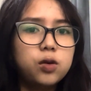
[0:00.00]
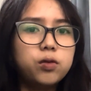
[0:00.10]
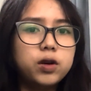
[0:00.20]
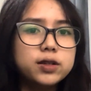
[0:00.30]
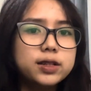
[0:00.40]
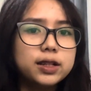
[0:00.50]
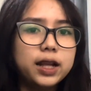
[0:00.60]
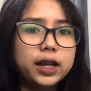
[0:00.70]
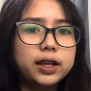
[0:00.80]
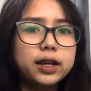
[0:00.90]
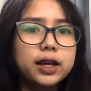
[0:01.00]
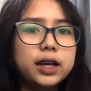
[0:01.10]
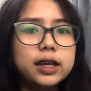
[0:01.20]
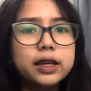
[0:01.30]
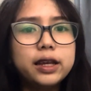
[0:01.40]
Words like
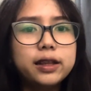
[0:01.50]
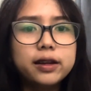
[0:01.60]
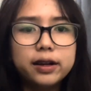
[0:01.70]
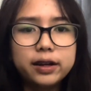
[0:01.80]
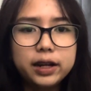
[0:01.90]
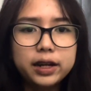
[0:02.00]
"hit her,"